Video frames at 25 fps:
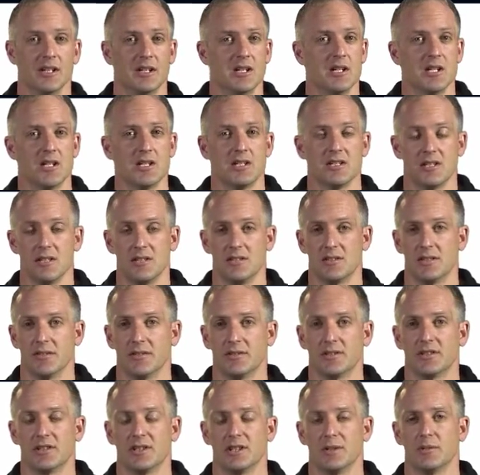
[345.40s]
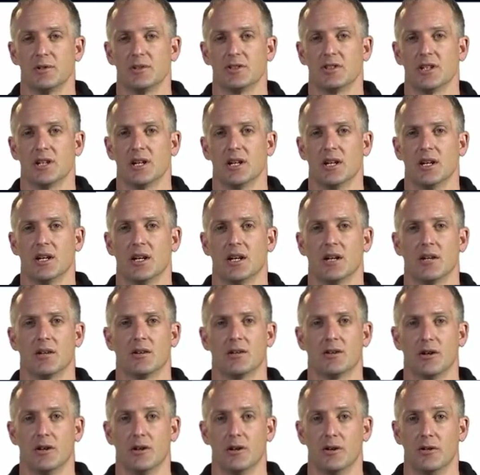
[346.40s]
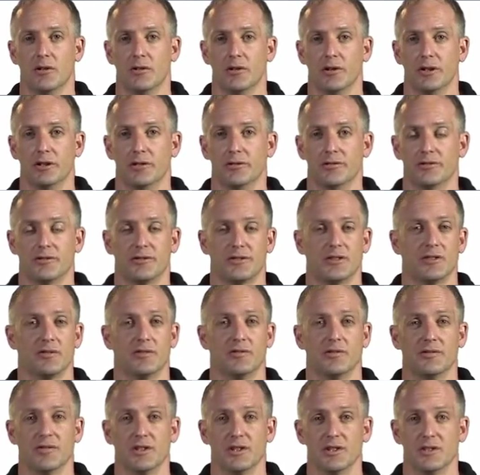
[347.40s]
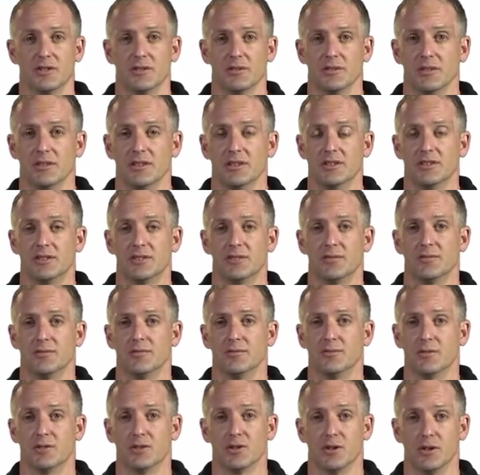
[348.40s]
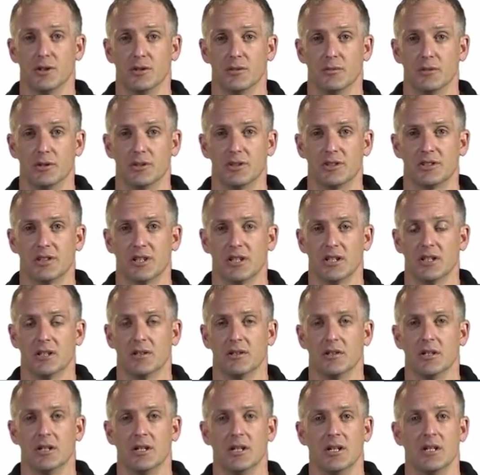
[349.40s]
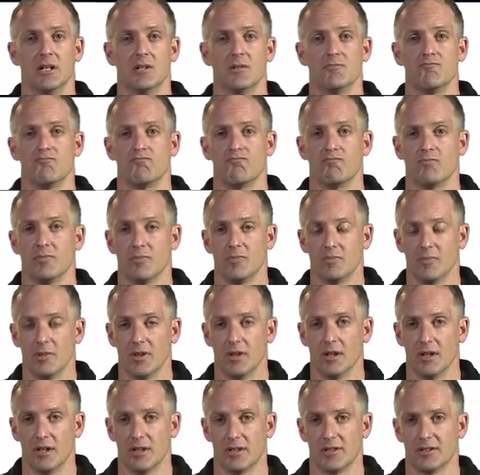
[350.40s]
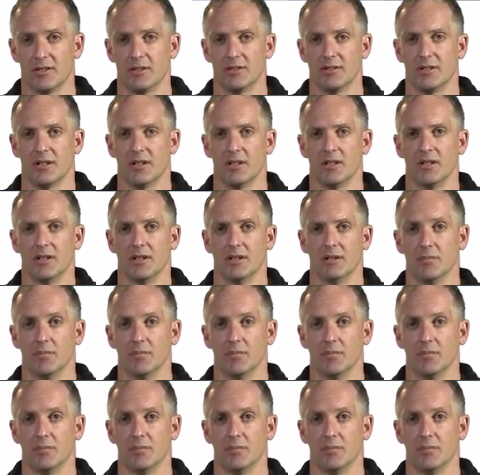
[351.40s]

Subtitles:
sea surface temperature, coral reefs, fisheries, soil moisture, etc.